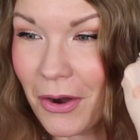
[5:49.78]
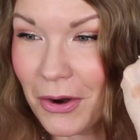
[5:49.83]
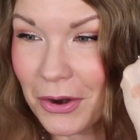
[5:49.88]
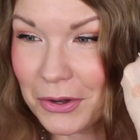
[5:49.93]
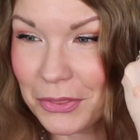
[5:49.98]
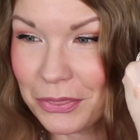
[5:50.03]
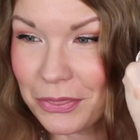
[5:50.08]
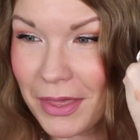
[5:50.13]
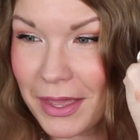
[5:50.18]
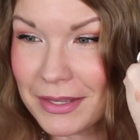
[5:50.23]

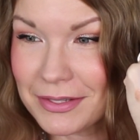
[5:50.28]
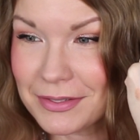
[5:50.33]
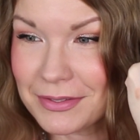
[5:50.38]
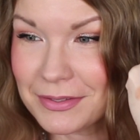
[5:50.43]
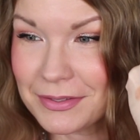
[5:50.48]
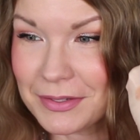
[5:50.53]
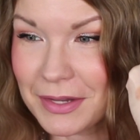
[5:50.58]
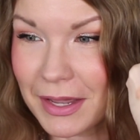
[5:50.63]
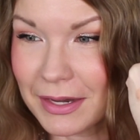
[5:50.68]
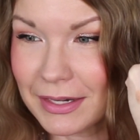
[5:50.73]
Aren't they
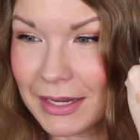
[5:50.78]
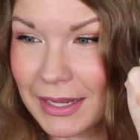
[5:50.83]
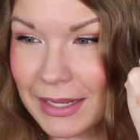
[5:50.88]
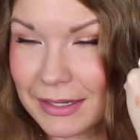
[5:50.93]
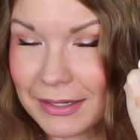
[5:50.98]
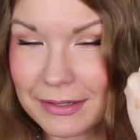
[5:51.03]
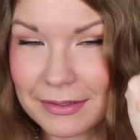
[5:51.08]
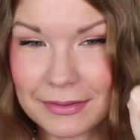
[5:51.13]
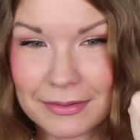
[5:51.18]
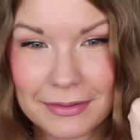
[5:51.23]
stunning?
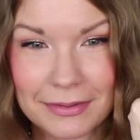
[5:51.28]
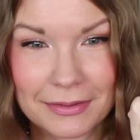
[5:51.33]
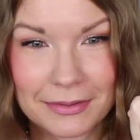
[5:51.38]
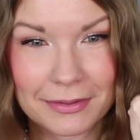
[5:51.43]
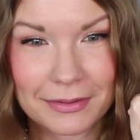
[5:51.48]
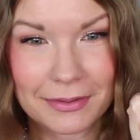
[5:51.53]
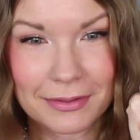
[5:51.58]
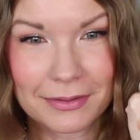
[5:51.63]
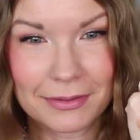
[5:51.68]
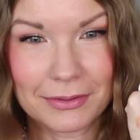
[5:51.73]

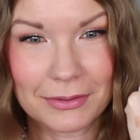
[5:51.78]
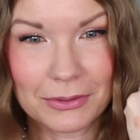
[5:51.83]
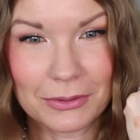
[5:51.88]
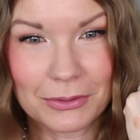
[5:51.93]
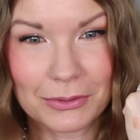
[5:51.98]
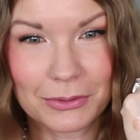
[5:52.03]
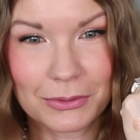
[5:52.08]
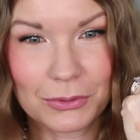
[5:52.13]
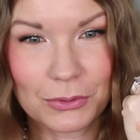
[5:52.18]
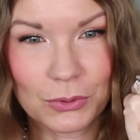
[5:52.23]

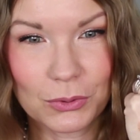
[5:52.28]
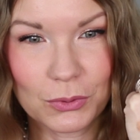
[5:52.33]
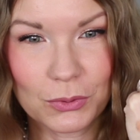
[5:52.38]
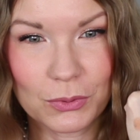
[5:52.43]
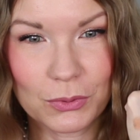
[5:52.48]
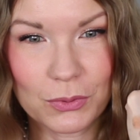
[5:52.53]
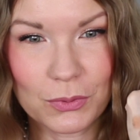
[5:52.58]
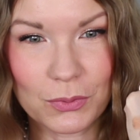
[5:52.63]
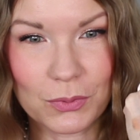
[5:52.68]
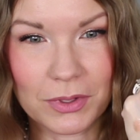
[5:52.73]

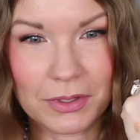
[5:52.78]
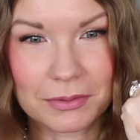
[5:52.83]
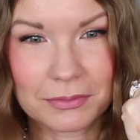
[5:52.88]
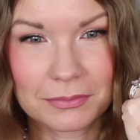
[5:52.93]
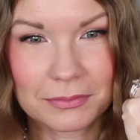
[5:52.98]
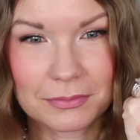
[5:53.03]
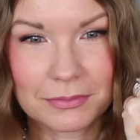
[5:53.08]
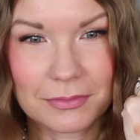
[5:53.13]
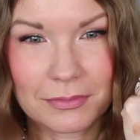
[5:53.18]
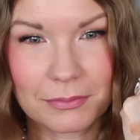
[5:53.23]
Ooh,
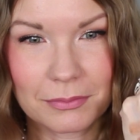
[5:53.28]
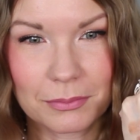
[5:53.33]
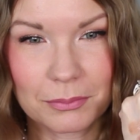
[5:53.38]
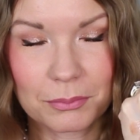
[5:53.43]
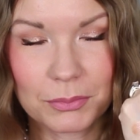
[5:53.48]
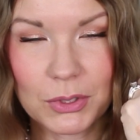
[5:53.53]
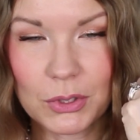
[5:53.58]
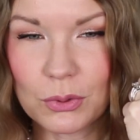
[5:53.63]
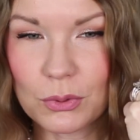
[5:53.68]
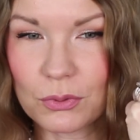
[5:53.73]

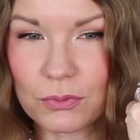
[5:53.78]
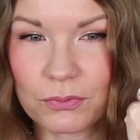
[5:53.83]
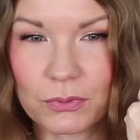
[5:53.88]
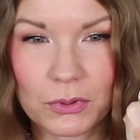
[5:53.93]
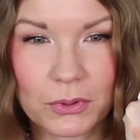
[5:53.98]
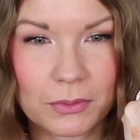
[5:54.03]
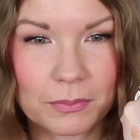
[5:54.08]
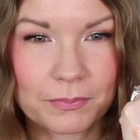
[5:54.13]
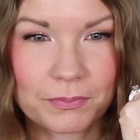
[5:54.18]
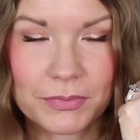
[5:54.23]

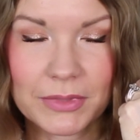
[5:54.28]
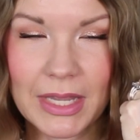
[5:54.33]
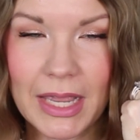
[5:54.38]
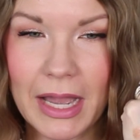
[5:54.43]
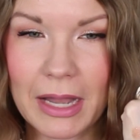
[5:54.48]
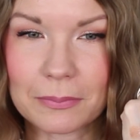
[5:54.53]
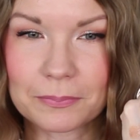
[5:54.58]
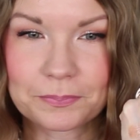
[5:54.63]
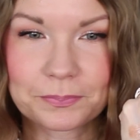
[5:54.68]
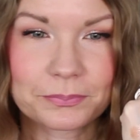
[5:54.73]
beautiful.
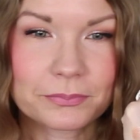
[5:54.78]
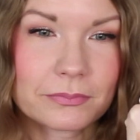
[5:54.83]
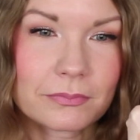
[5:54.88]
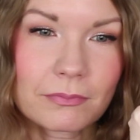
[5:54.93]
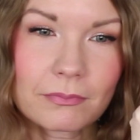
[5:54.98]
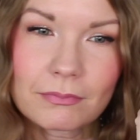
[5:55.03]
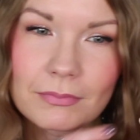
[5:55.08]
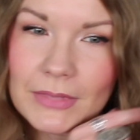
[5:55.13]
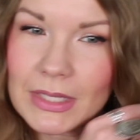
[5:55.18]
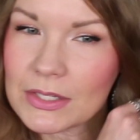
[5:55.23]
Yeah.
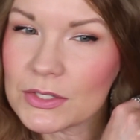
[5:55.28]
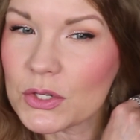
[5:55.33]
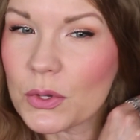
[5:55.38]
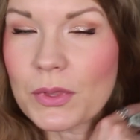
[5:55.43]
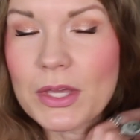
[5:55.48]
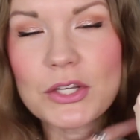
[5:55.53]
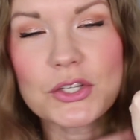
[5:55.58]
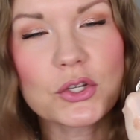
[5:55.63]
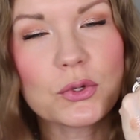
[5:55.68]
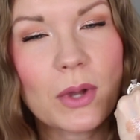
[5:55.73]
So
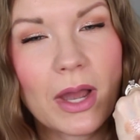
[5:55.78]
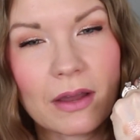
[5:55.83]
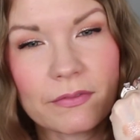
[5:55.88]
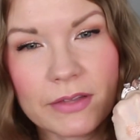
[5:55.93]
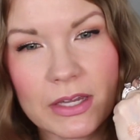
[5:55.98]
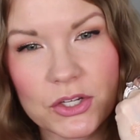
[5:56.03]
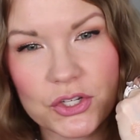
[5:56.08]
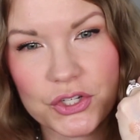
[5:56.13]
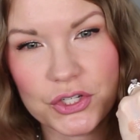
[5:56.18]
they do have that